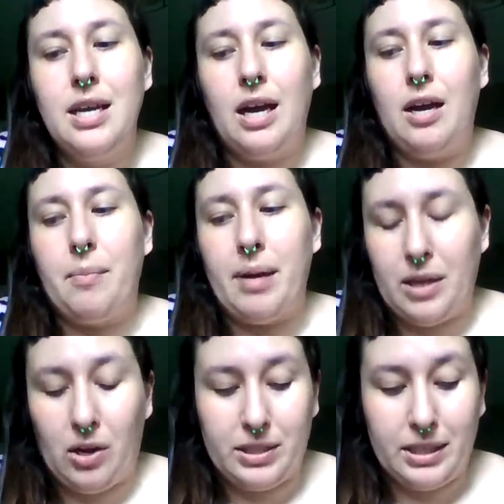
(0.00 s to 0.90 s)
Um,
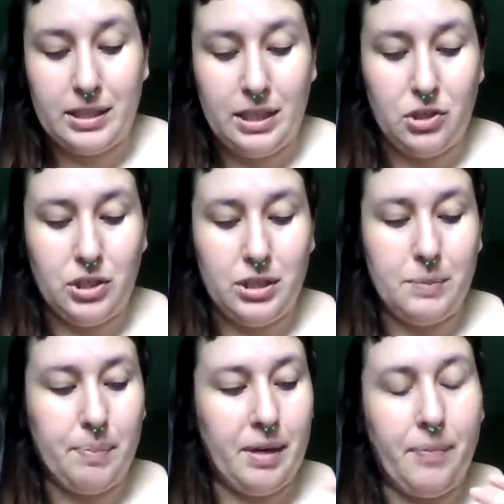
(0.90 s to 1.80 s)
on Six
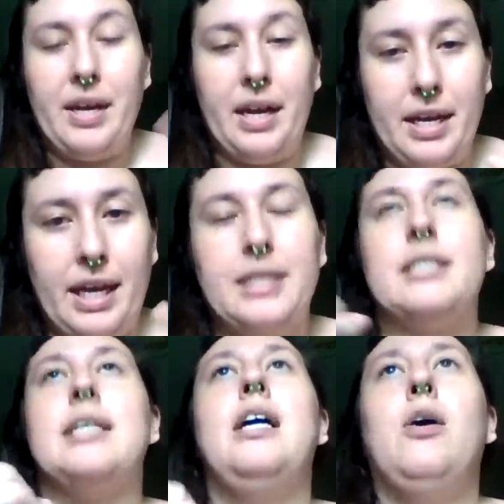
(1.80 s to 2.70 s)
Nations, but in any
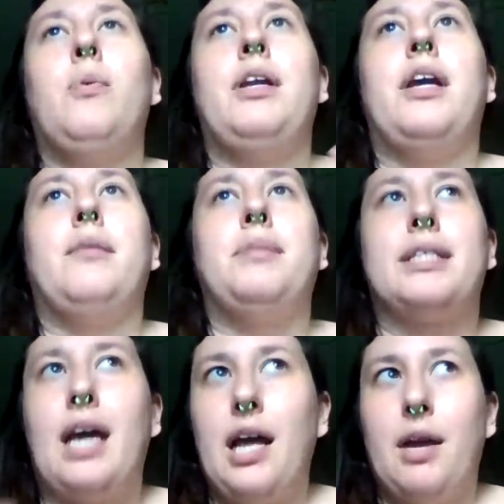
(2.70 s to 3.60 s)
case, when um,
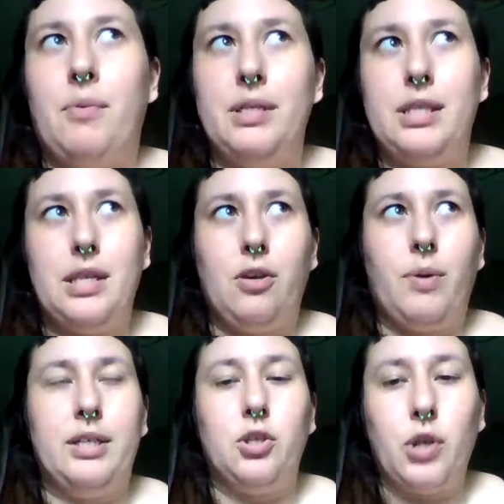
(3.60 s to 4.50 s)
Deskahe went to the
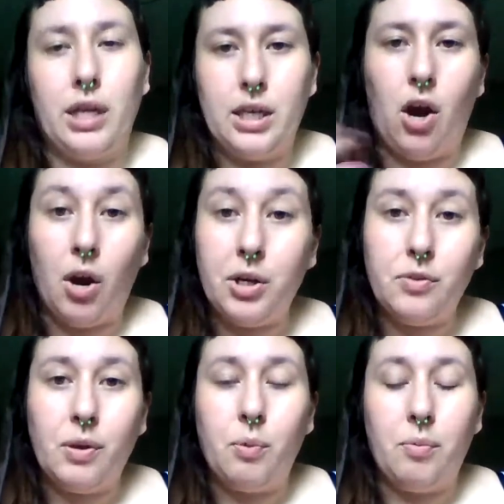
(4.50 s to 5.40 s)
U N trying to
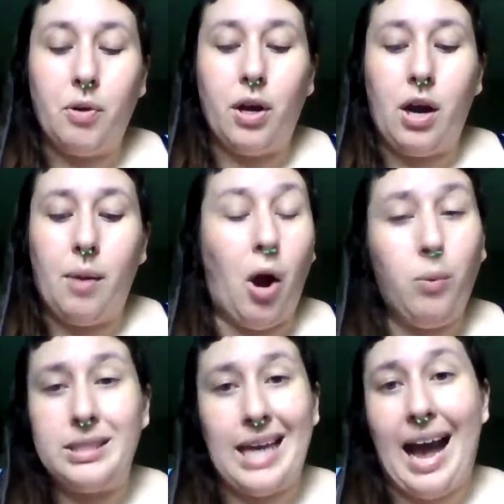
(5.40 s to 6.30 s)
argue that we were um,
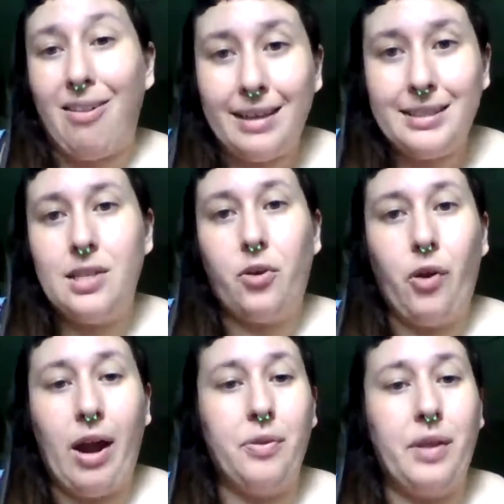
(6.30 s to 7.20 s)
always allies to the
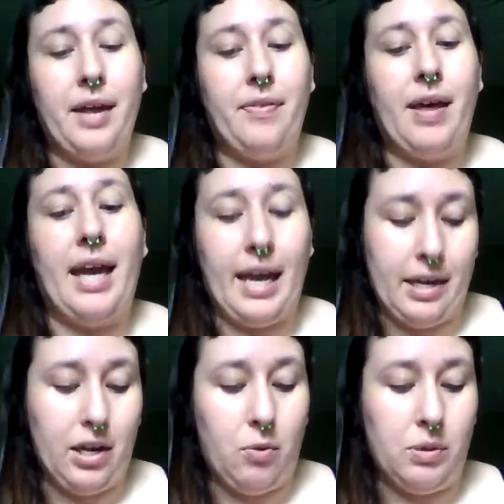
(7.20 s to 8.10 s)
Crown and that
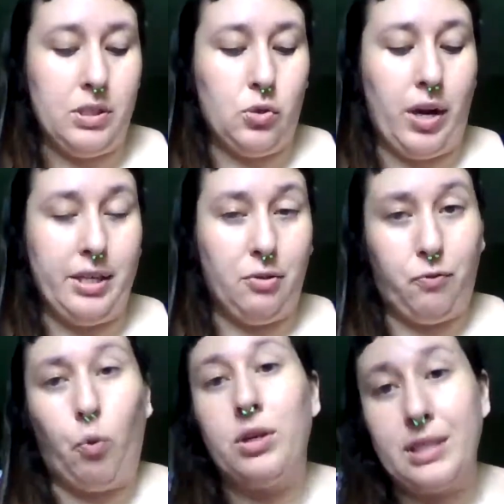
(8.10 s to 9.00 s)
Canada was trying to
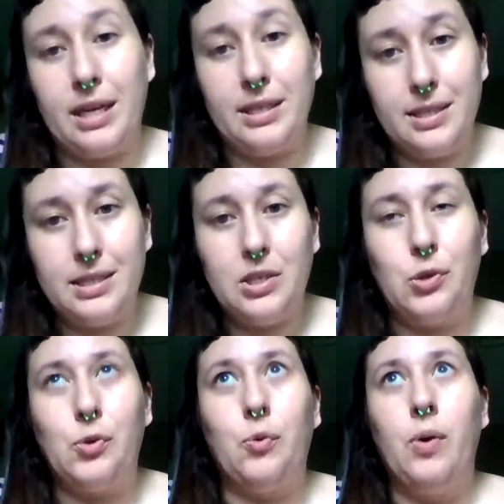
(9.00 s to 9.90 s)
force us
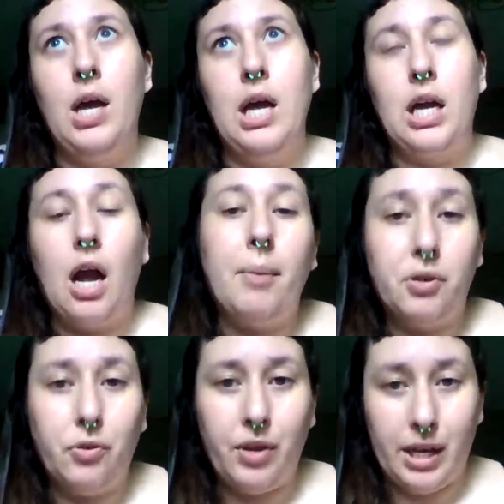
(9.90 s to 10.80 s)
to come
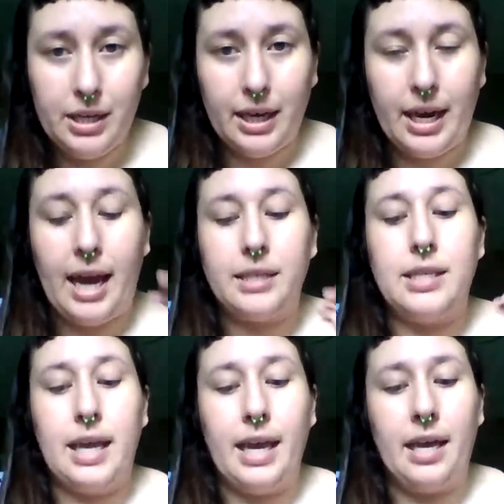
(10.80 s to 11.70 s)
under the Indian
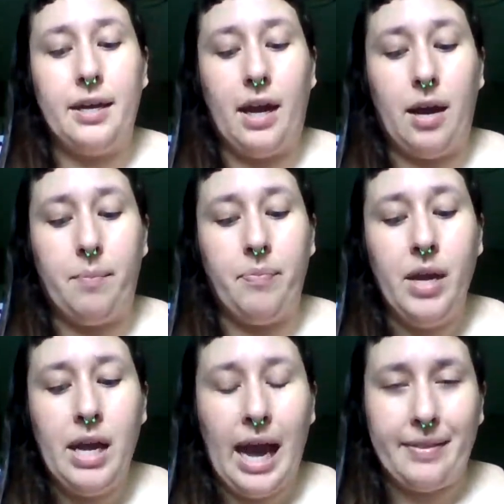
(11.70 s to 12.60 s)
Act, they had um,
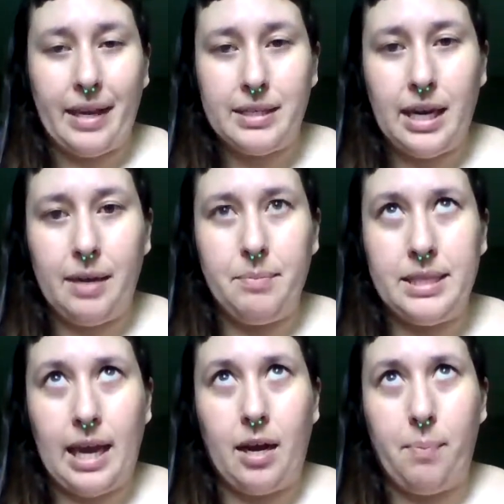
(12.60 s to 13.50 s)
at that time
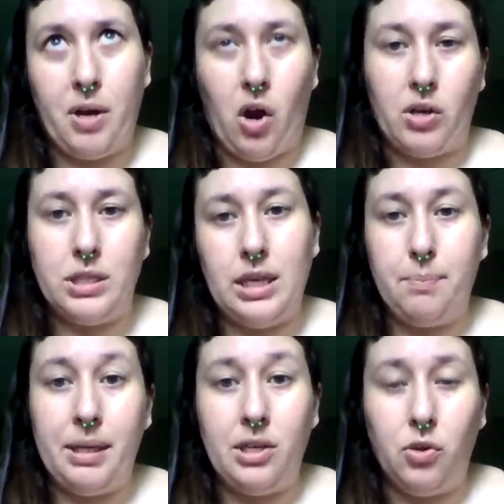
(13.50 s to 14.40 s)
set up an R C M
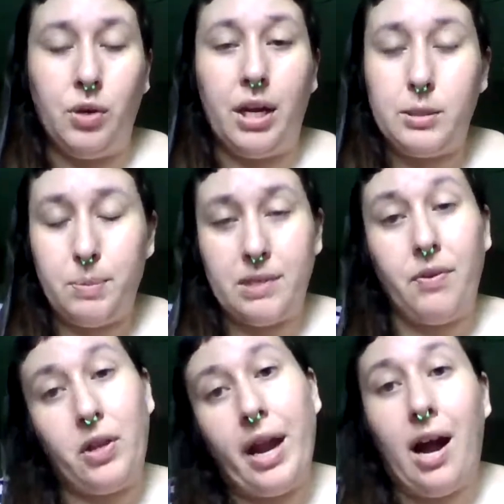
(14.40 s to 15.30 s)
P unit
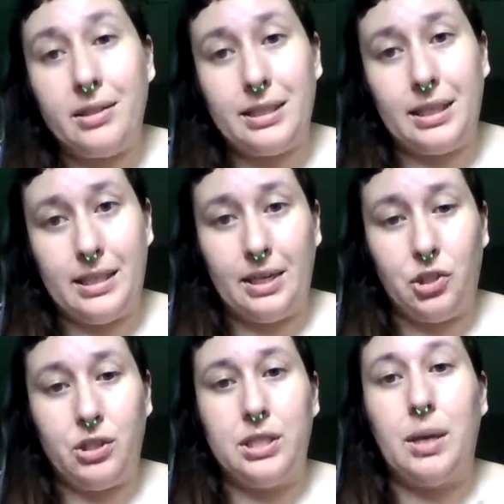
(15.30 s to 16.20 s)
specifically on Six
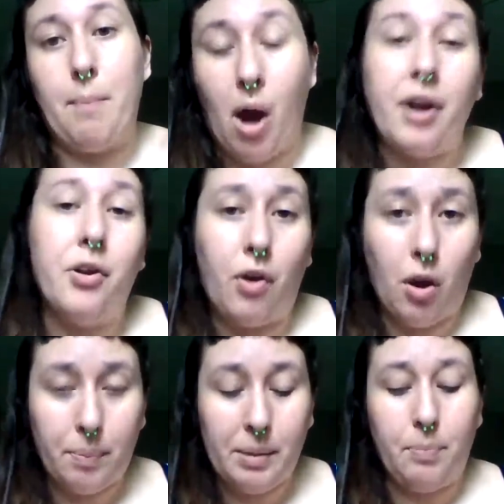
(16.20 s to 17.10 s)
Nations to monitor
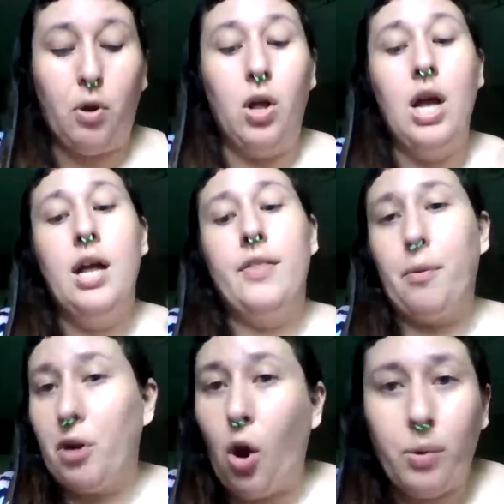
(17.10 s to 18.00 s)
our people.
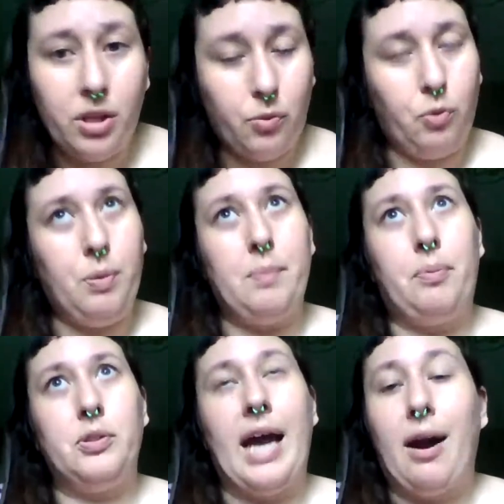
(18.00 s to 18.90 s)
They were going through
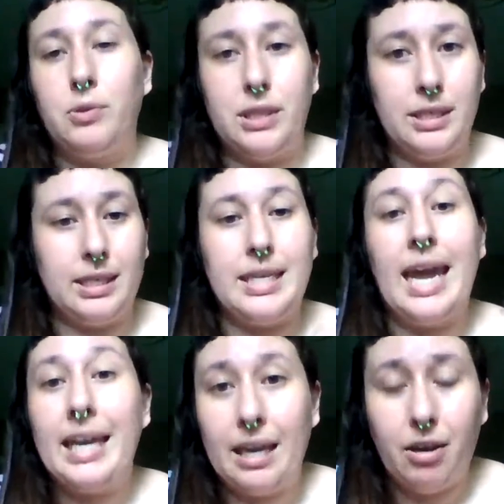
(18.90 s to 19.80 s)
people's houses and
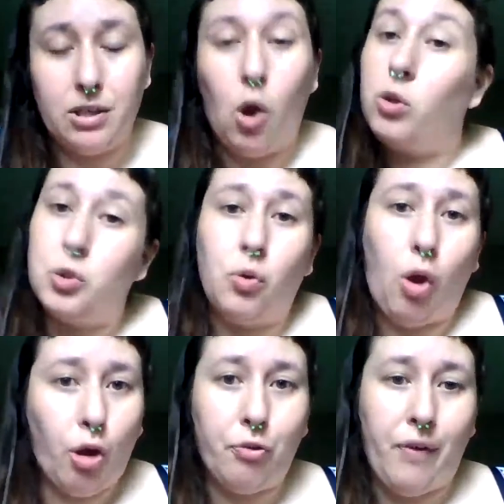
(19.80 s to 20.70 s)
taking cultural
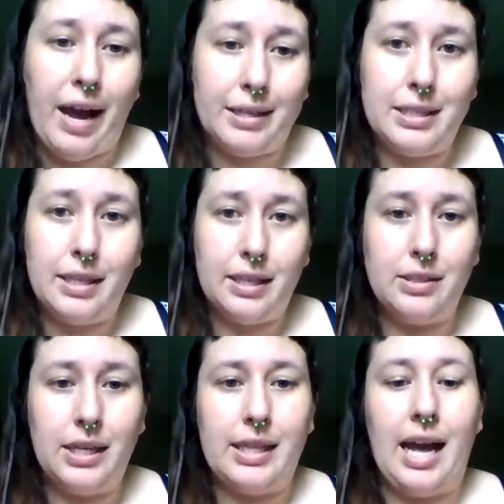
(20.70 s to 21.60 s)
artifacts and
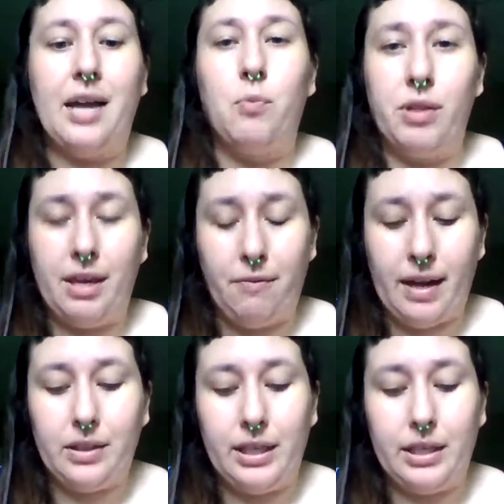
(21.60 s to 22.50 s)
things like that, and when they
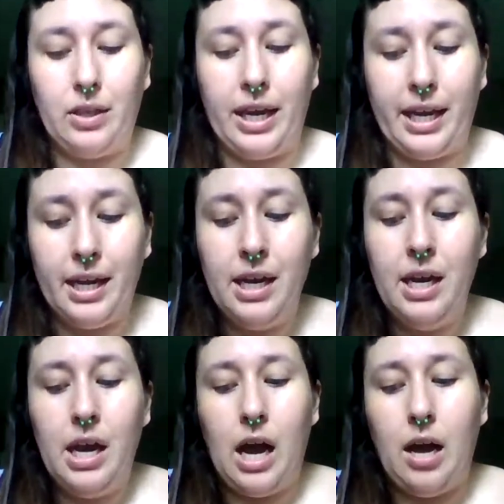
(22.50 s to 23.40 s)
finally like
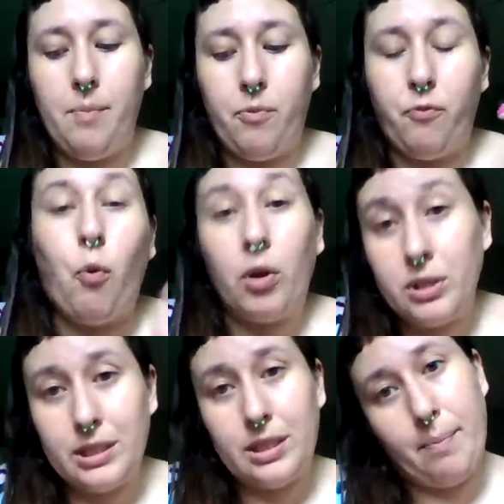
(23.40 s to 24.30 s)
um,
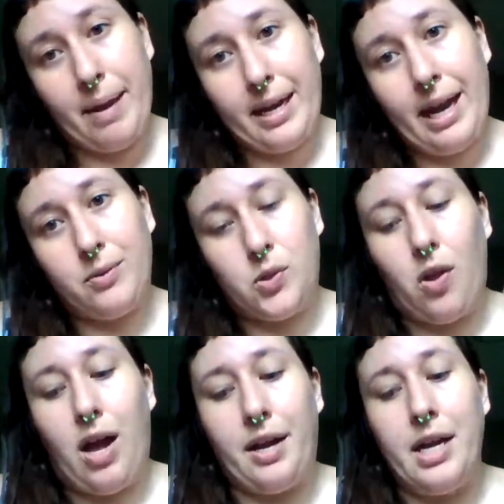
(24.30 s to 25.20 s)
forced the band
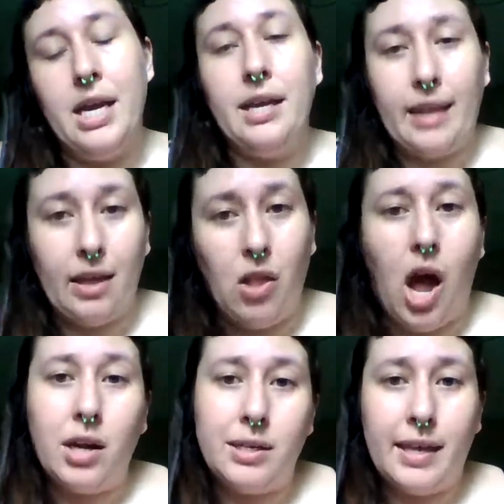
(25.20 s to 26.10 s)
council on, they
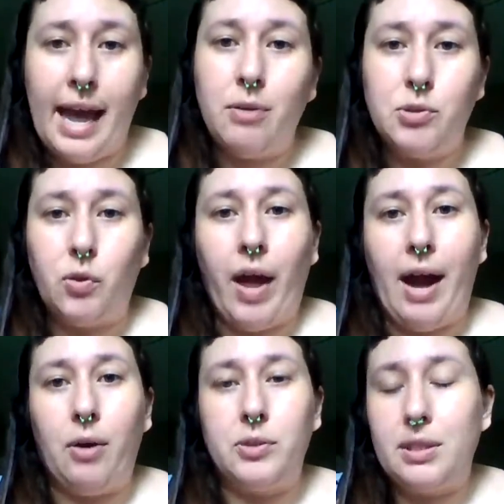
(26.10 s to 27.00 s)
locked the council
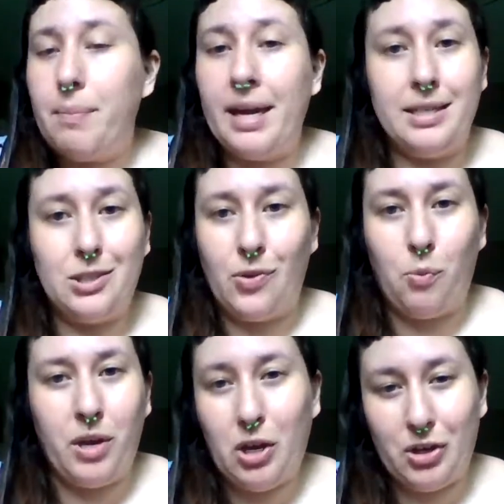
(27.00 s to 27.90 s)
house and made it so
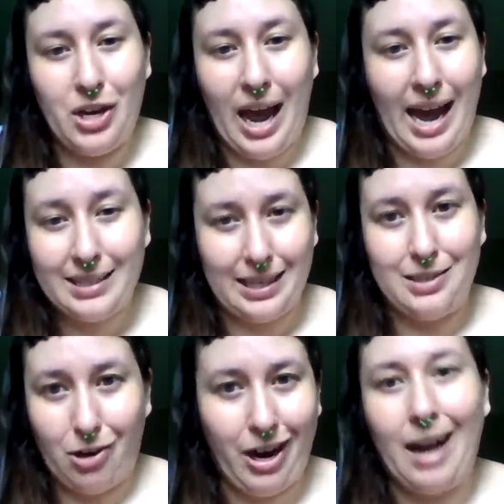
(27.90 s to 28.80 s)
that we couldn't
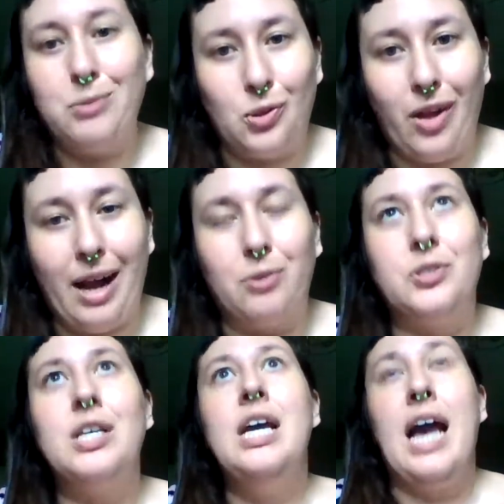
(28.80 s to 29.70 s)
access our council
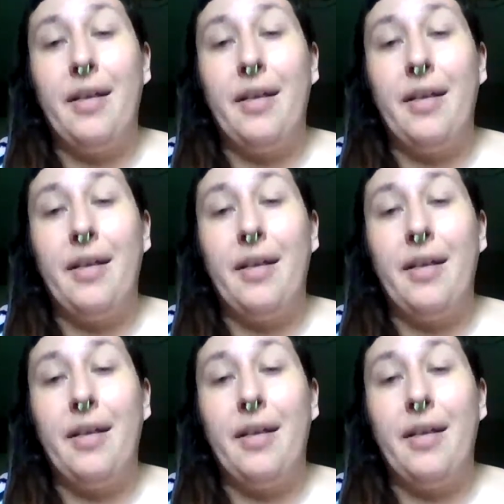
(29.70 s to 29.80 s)
house.